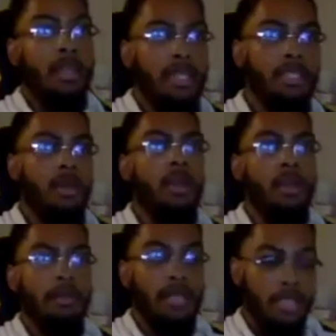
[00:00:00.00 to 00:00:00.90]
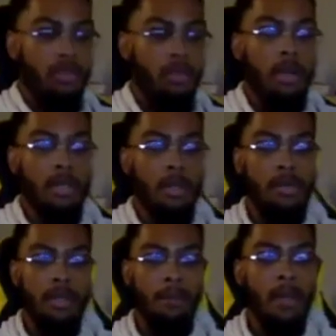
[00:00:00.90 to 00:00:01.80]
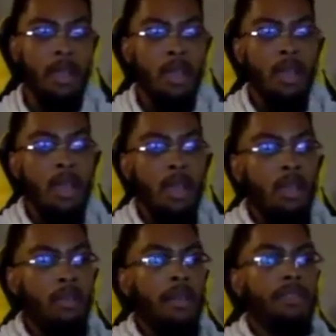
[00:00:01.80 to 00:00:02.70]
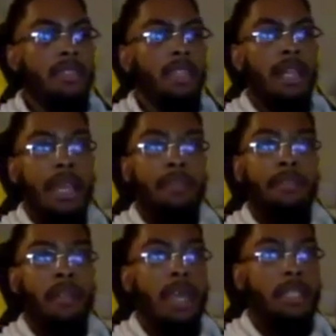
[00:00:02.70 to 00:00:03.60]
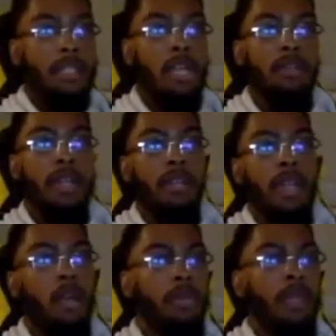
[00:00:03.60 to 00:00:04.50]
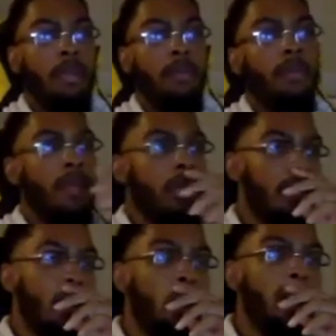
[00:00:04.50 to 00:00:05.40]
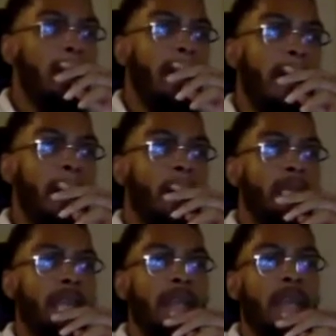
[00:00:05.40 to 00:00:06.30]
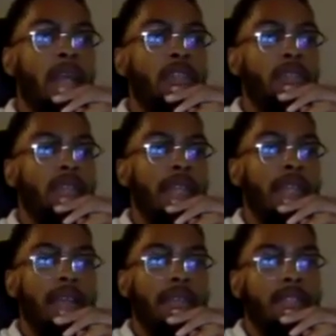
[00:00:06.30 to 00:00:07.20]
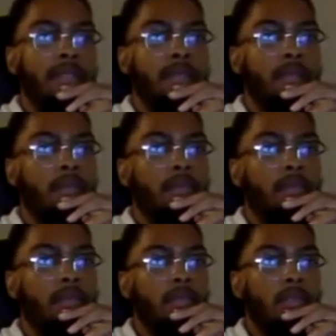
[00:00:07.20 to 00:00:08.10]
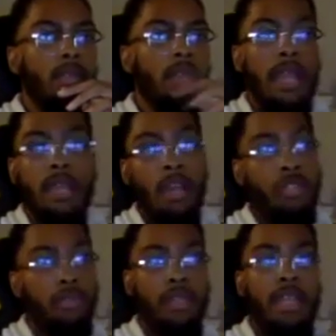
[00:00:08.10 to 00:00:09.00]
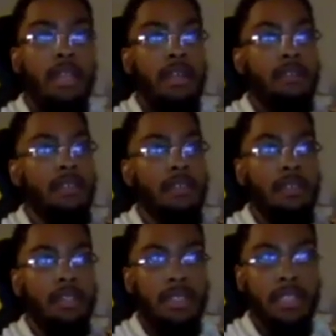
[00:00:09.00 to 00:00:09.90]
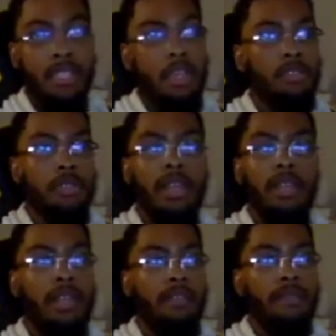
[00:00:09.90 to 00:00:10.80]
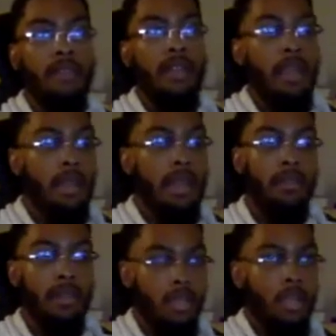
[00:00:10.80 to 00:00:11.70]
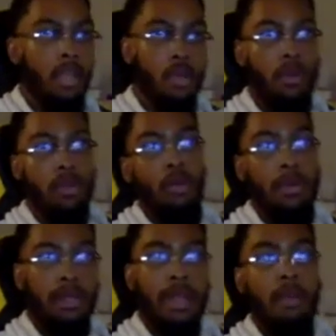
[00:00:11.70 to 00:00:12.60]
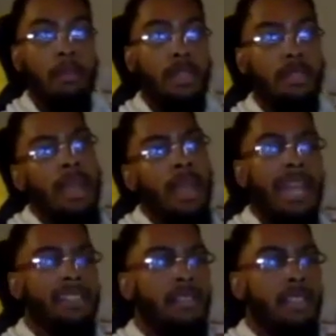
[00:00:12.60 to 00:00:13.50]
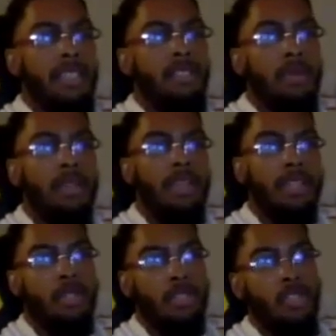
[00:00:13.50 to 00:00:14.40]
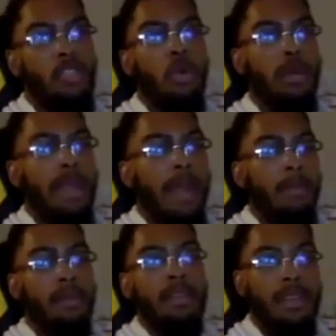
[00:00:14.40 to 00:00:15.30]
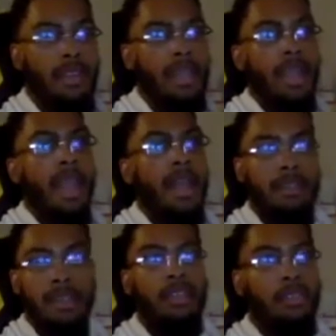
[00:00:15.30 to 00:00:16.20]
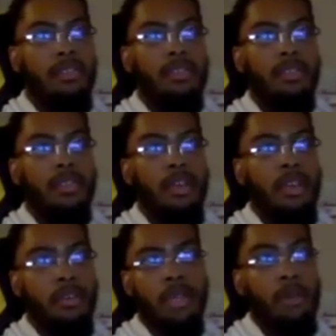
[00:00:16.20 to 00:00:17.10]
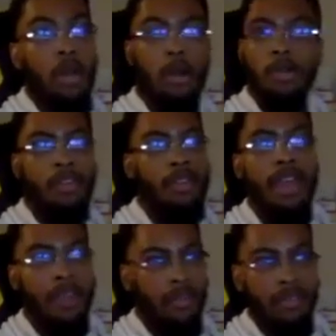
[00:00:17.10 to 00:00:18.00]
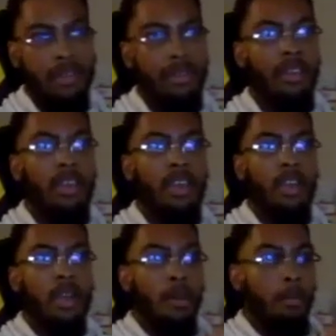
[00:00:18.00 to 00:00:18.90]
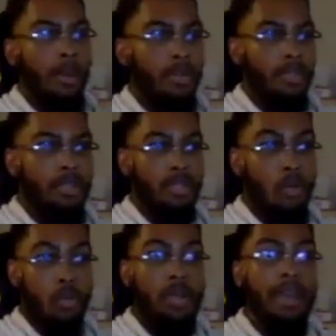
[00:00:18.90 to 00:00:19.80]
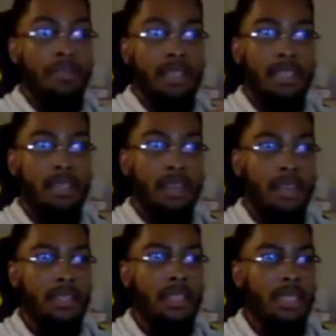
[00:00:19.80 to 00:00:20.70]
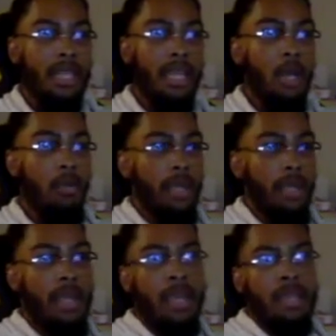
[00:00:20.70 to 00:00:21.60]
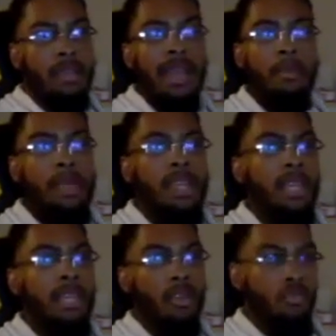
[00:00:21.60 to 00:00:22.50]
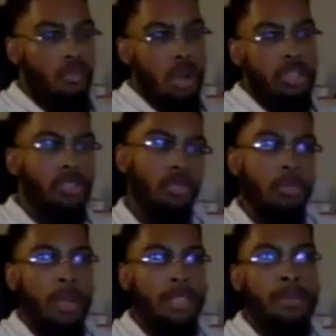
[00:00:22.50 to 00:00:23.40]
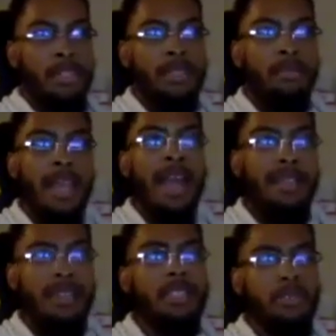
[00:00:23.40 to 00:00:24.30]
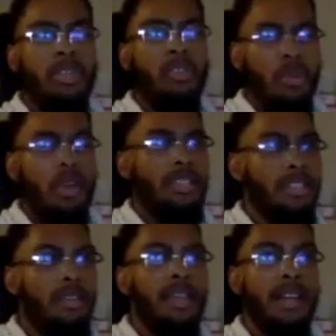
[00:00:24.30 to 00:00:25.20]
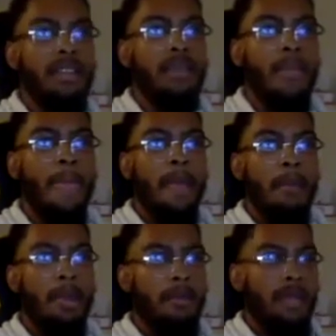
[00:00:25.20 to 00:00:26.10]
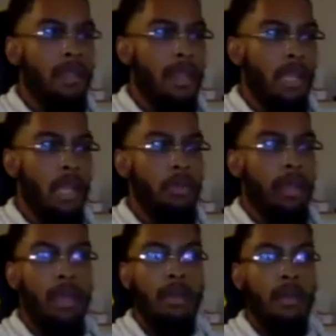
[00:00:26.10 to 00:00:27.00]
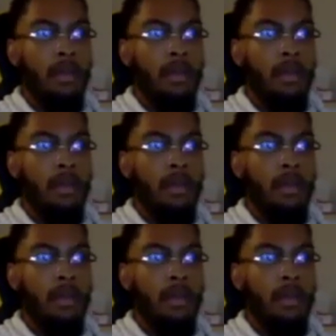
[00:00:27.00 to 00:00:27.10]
This is where I'm going to put it. You have to see life as a countdown. Like, okay, it's only like okay, 900 day left, 800 day left, 600 day left, and everything going down. Because actually, that's what it is. Because you know what happened at the end. Okay, we all gonna die and everything. But the way you have to see things is like, okay, not being in a rush too much because sometimes I tend to be in a rush a lot, but being like, okay,